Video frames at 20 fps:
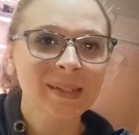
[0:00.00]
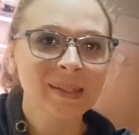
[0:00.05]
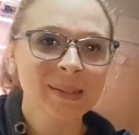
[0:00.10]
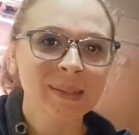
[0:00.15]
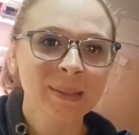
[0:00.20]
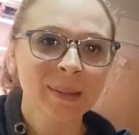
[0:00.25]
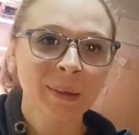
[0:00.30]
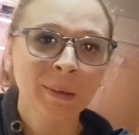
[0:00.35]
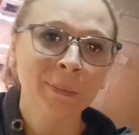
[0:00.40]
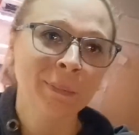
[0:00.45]

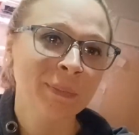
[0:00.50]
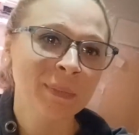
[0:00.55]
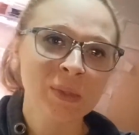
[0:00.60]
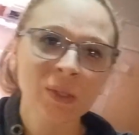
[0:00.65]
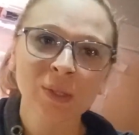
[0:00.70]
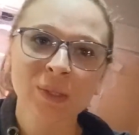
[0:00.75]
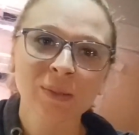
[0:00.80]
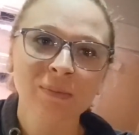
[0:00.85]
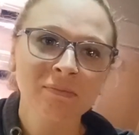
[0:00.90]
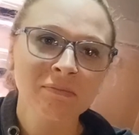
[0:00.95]
So
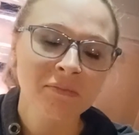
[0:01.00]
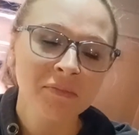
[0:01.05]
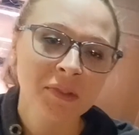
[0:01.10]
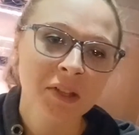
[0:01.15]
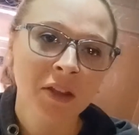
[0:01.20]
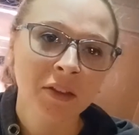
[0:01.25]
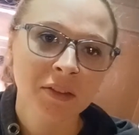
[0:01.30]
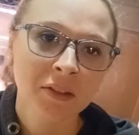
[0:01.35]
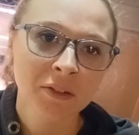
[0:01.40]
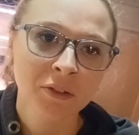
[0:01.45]
just
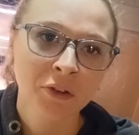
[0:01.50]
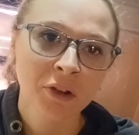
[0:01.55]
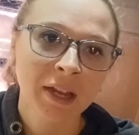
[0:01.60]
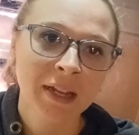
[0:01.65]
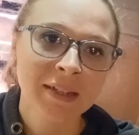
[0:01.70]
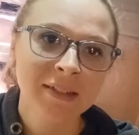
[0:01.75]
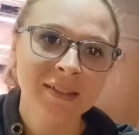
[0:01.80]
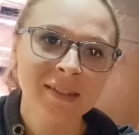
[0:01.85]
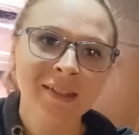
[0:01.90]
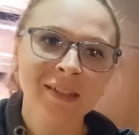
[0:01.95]
nothing
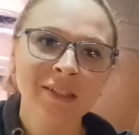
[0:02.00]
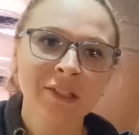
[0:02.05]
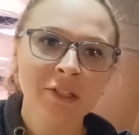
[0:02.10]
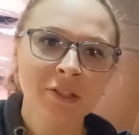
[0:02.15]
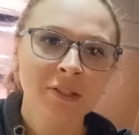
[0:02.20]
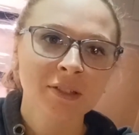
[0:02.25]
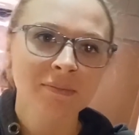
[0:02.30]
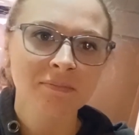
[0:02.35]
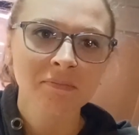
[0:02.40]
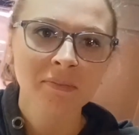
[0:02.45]
crazy,
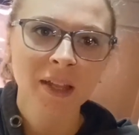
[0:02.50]
just